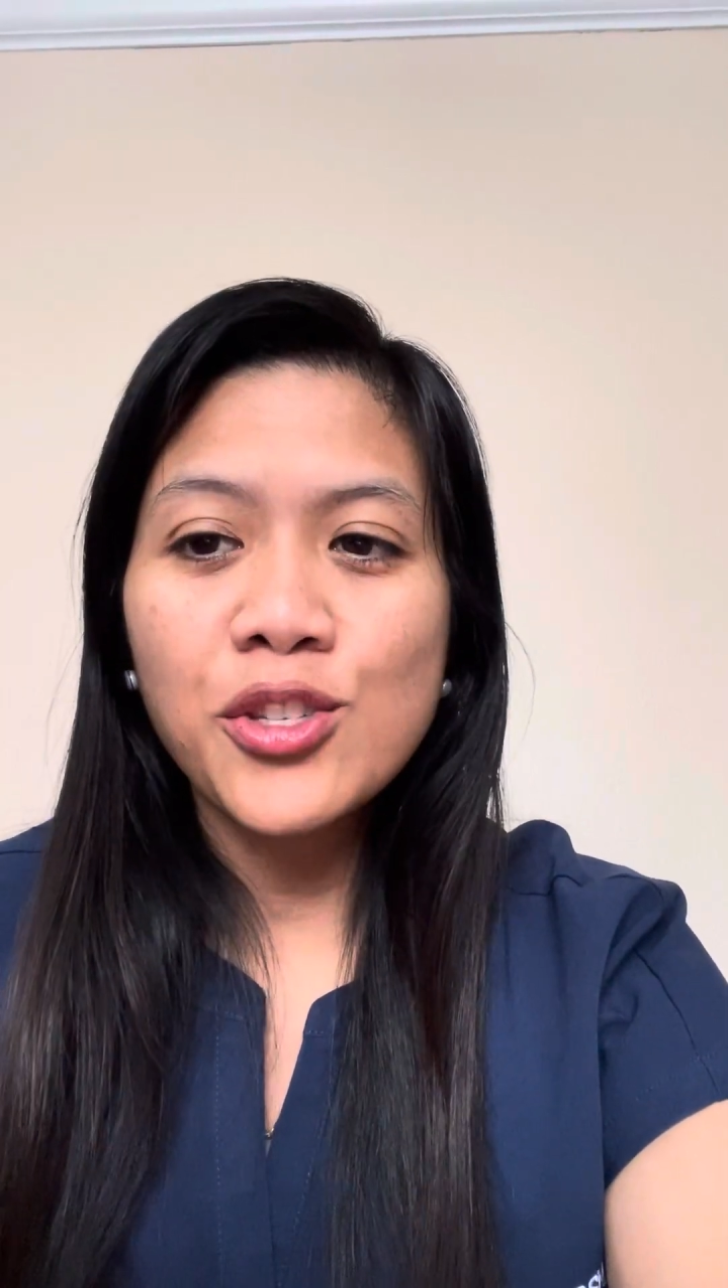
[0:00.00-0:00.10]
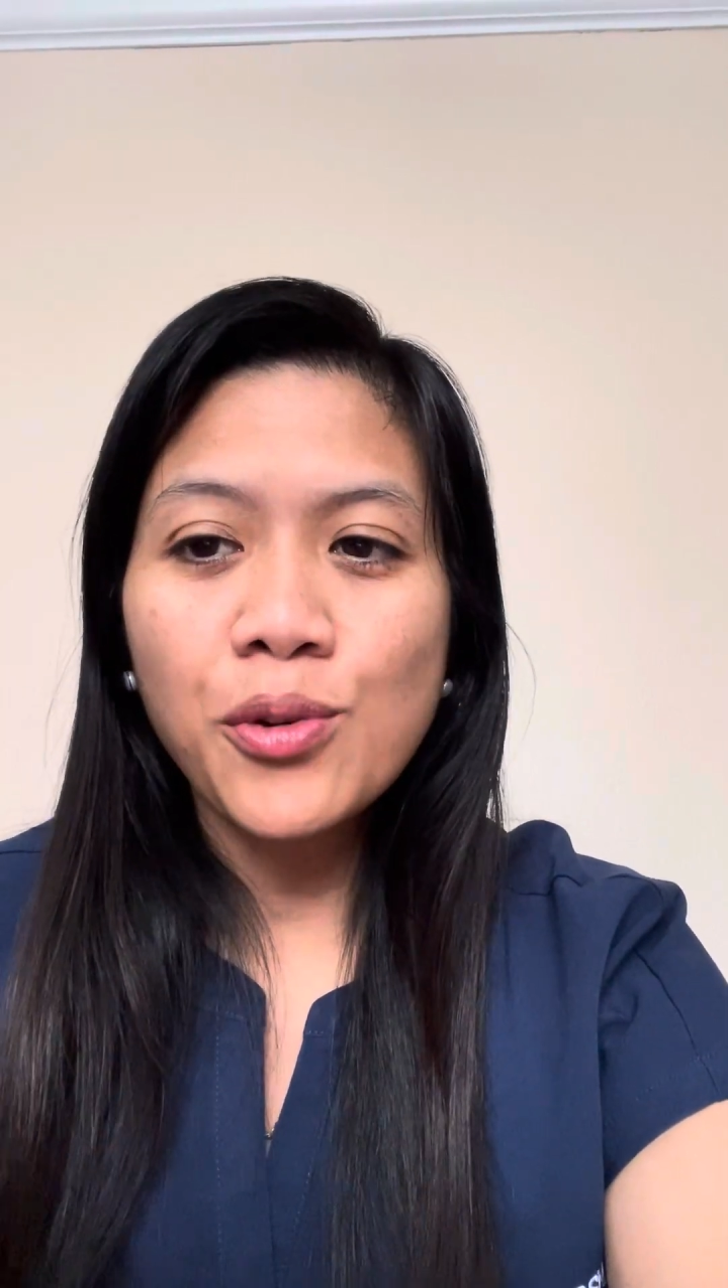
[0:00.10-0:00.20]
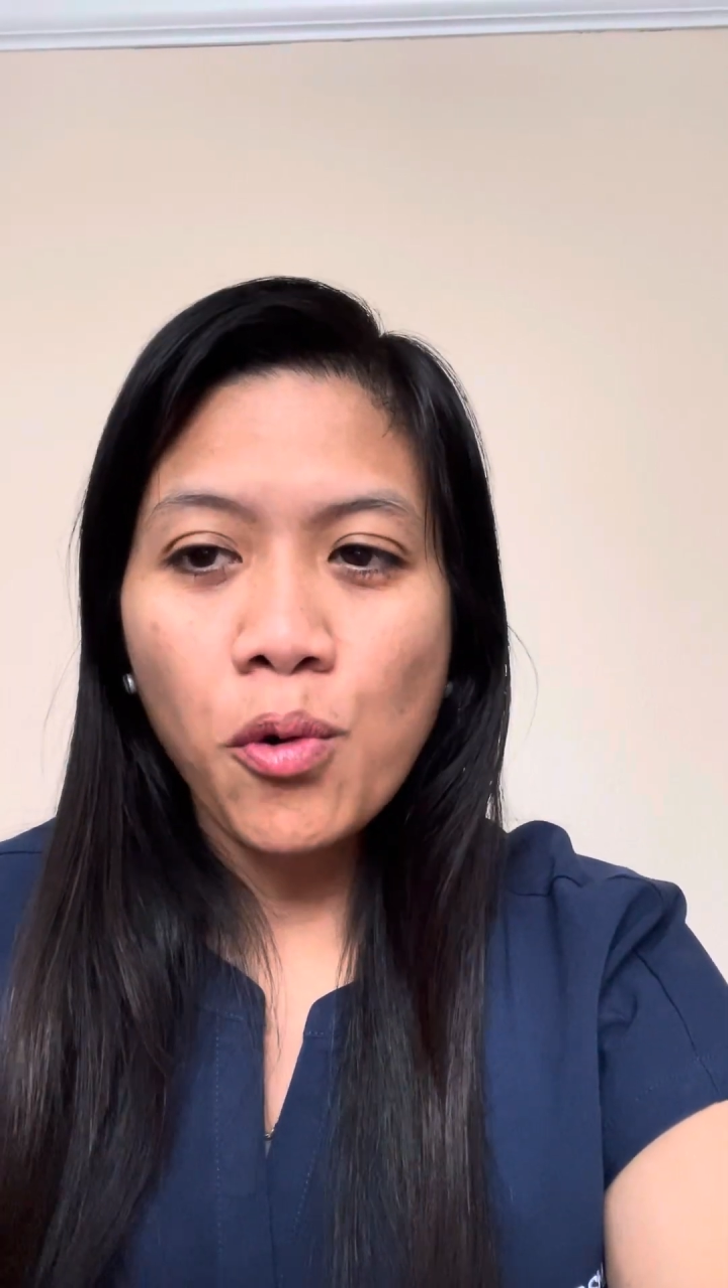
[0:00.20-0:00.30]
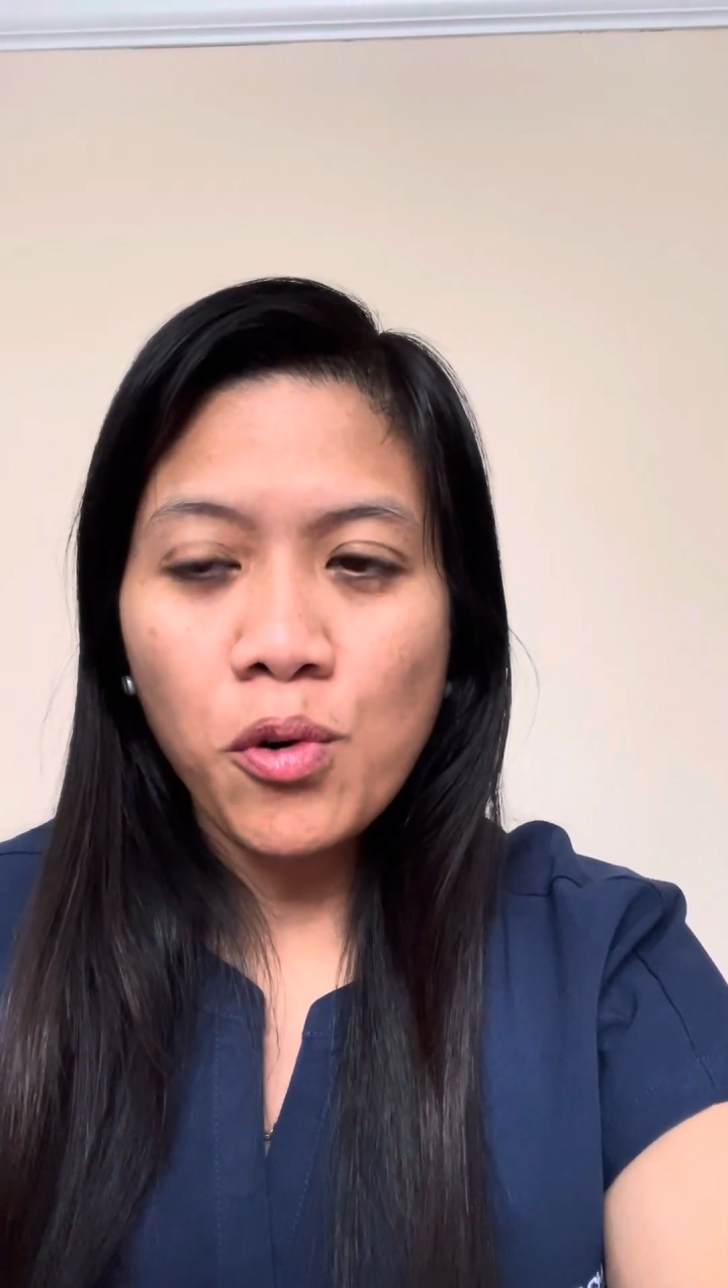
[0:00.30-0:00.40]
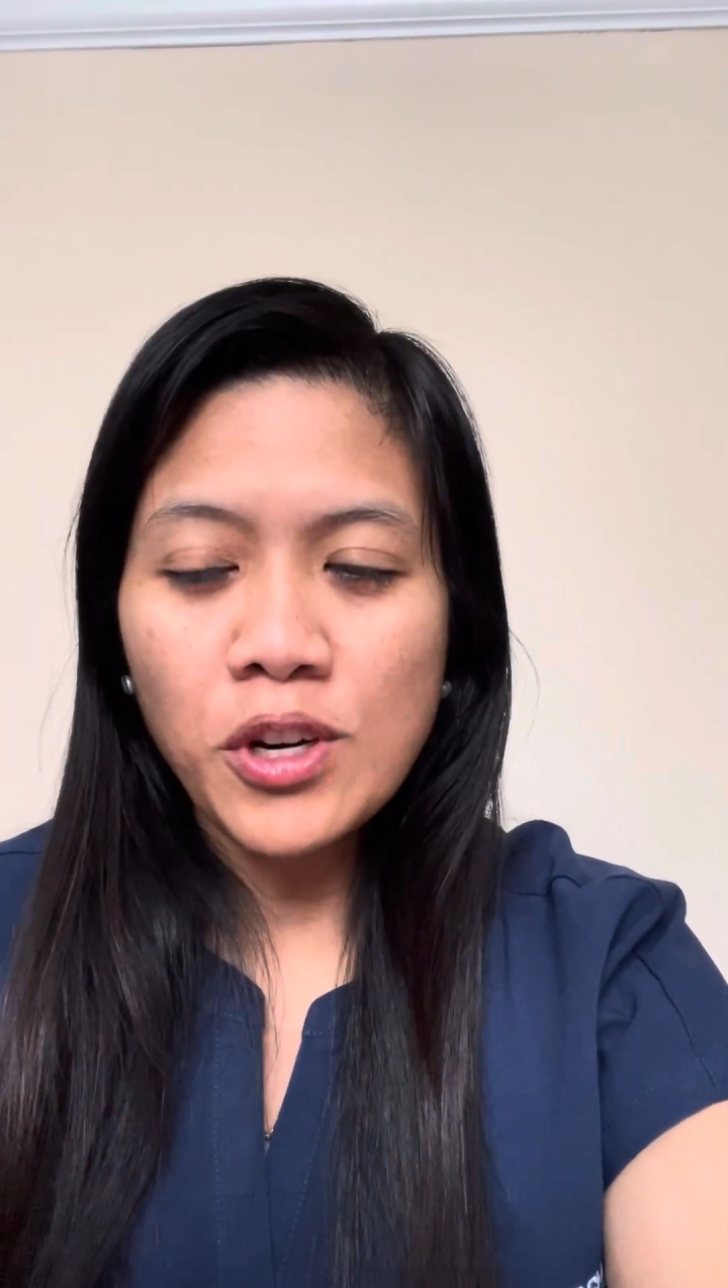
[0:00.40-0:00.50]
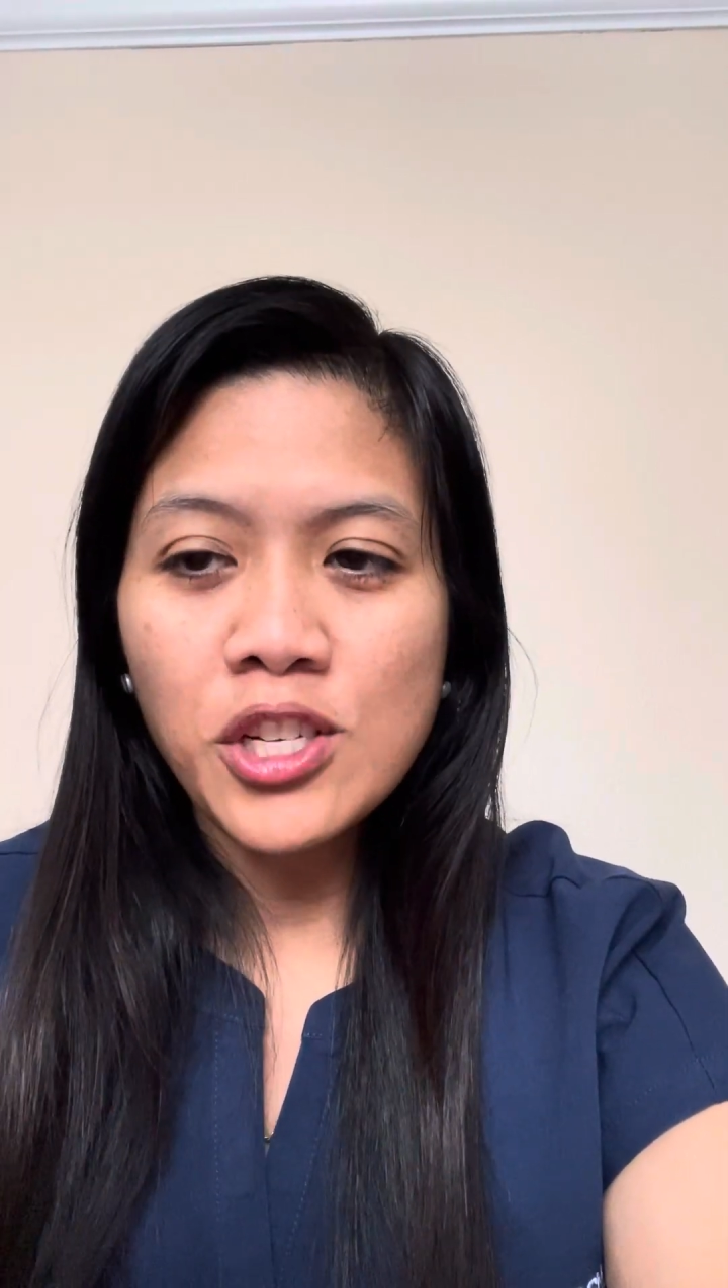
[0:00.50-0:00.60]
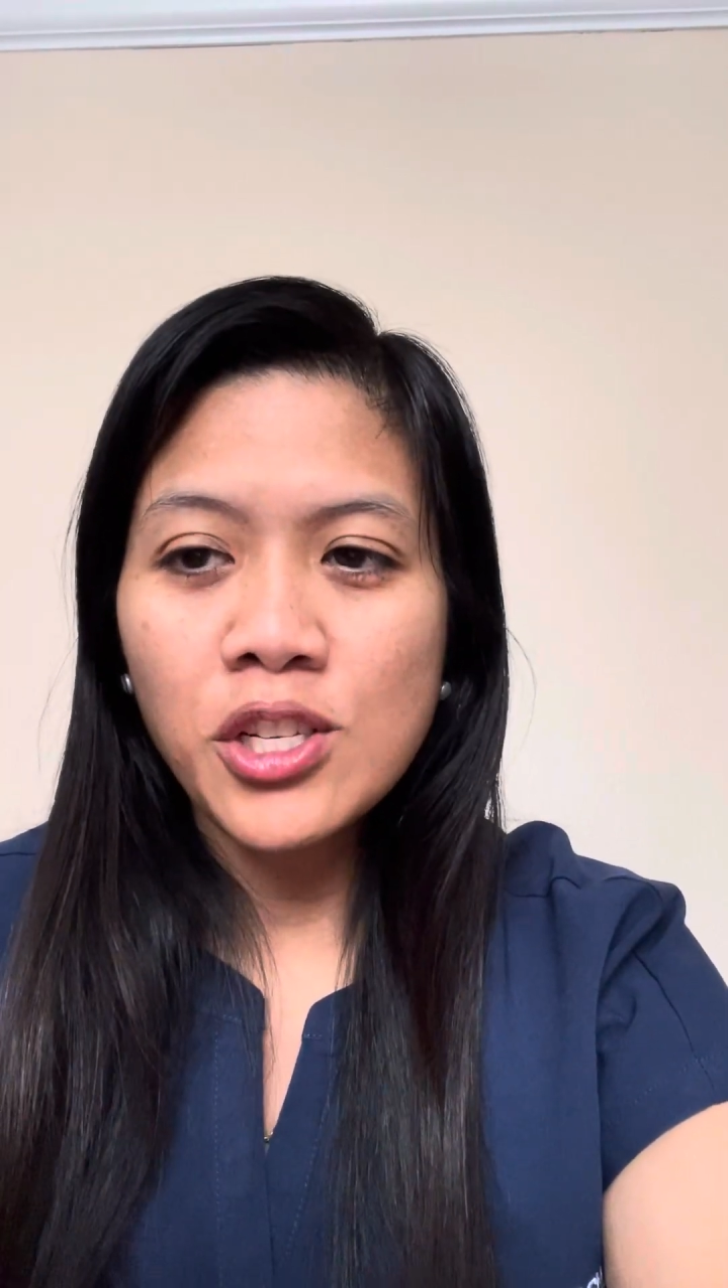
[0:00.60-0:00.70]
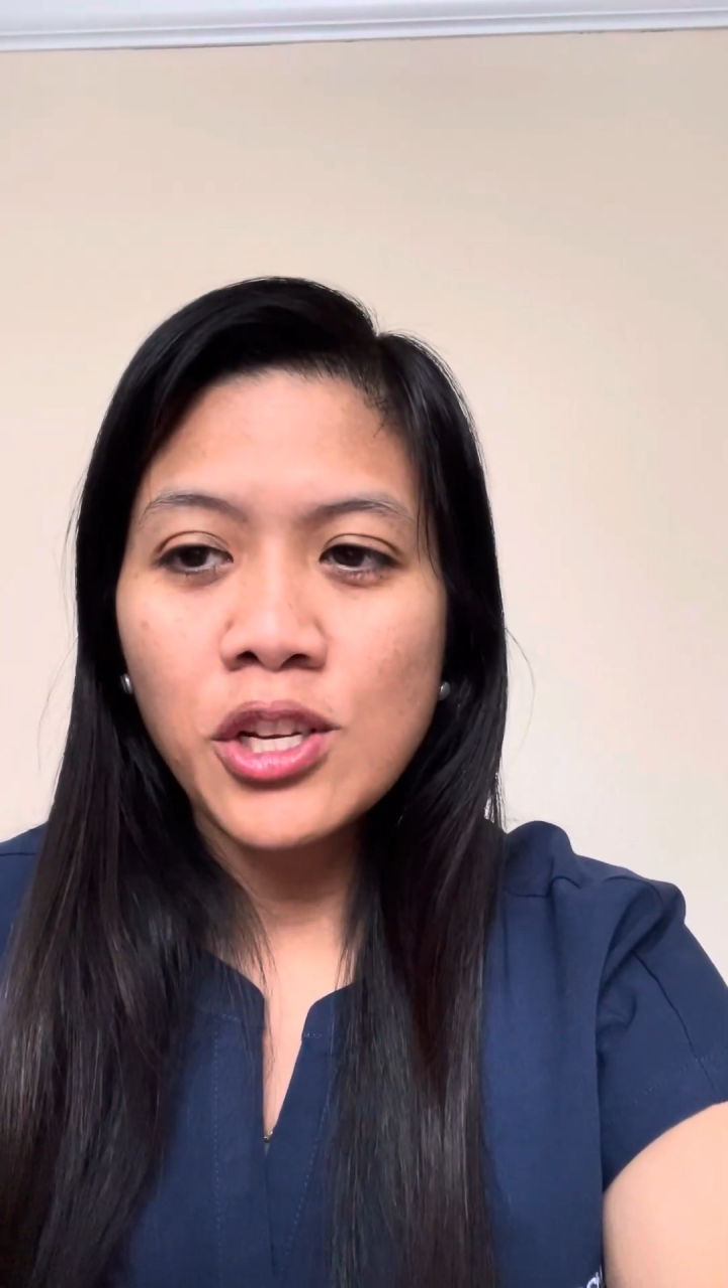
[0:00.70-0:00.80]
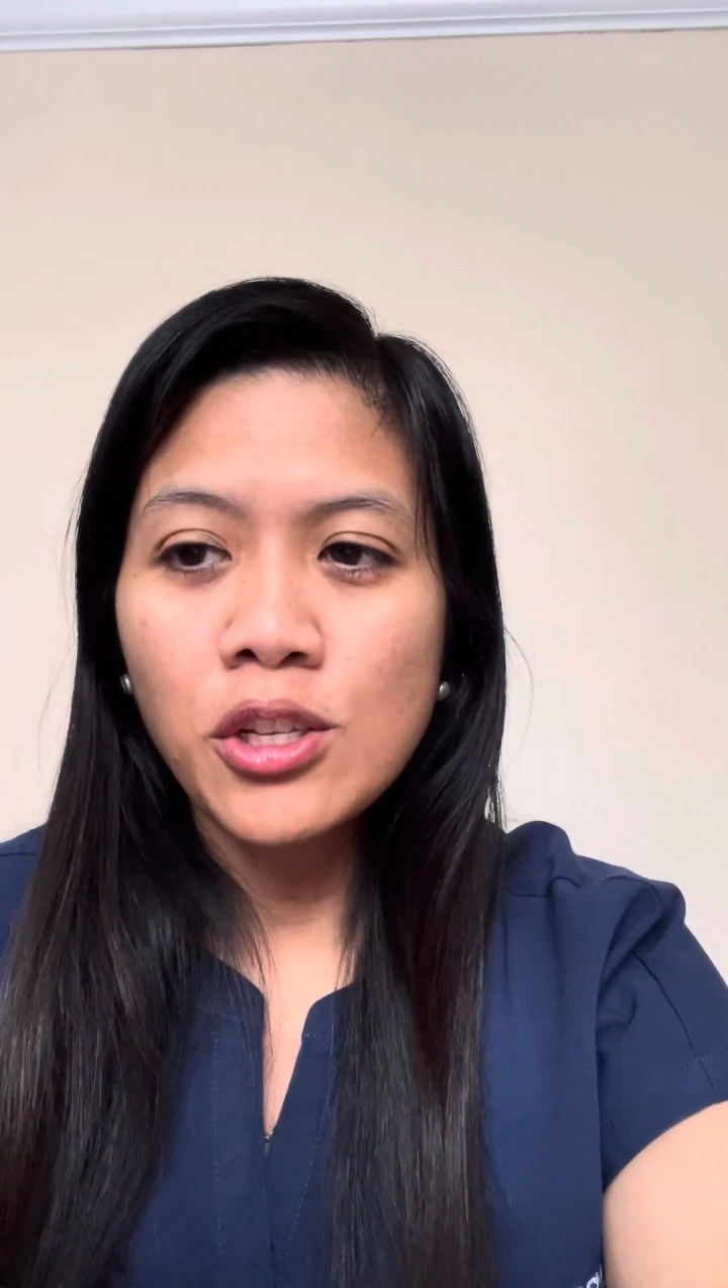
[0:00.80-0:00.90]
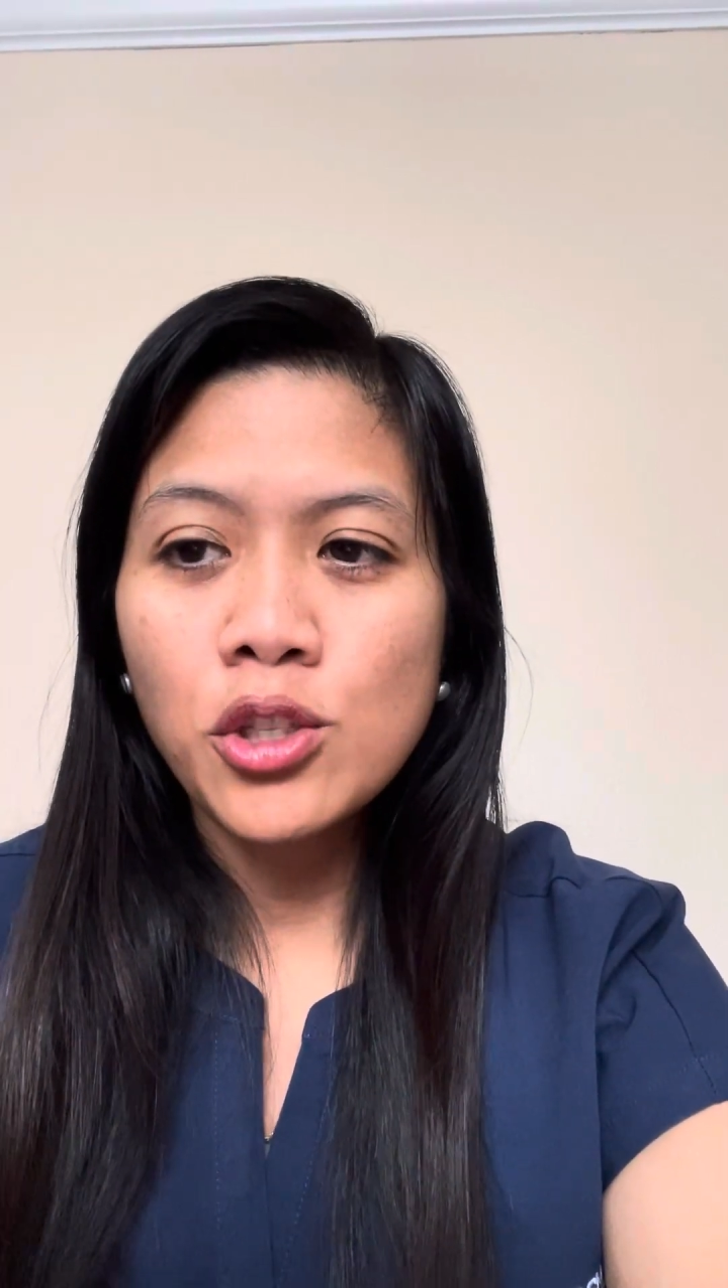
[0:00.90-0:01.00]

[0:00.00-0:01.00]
course